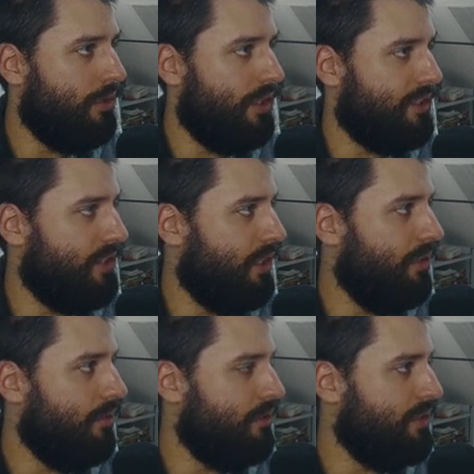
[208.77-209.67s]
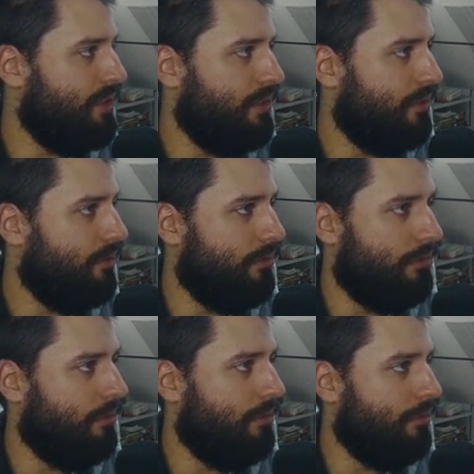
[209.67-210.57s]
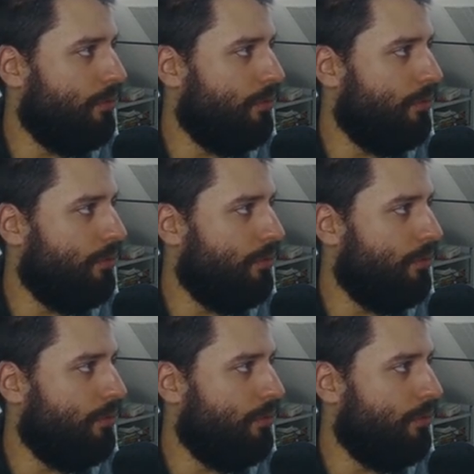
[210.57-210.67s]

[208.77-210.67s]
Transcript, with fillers: text editors that uh,